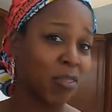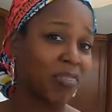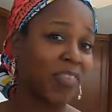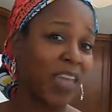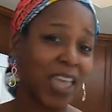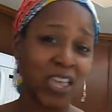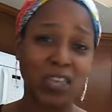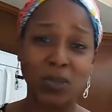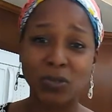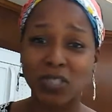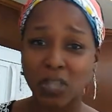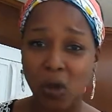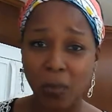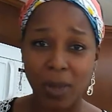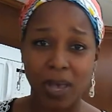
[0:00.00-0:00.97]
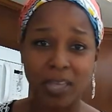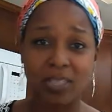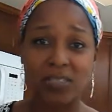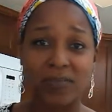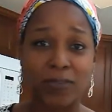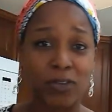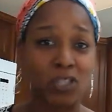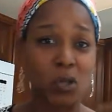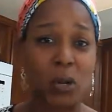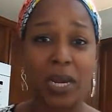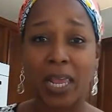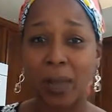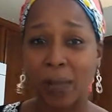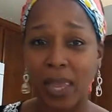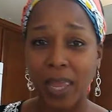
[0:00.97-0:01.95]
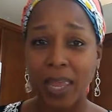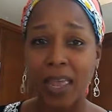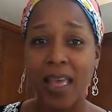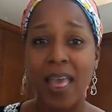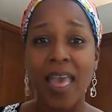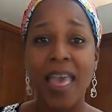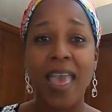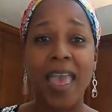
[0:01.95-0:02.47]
Thank you so much for joining me,